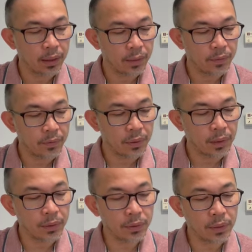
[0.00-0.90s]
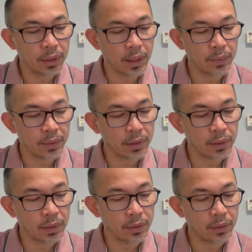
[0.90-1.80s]
For the two dilemmas
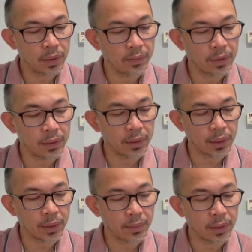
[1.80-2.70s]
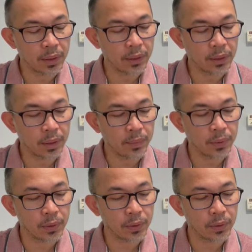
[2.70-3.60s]
that you have described in
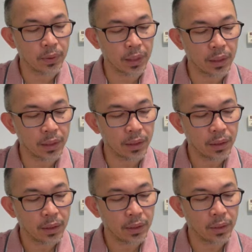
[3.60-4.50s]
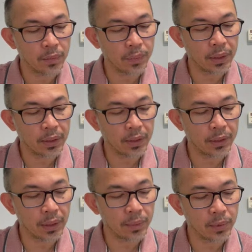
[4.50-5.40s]
3.2a, complete the
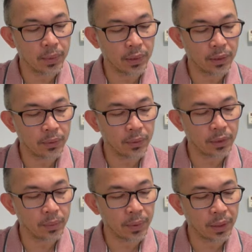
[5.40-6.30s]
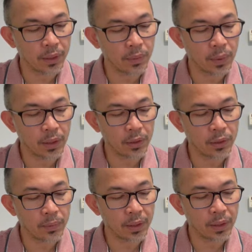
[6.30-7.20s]
table below to explain what you
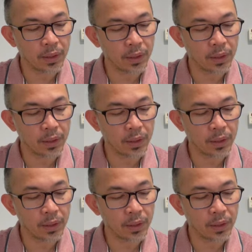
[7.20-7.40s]
must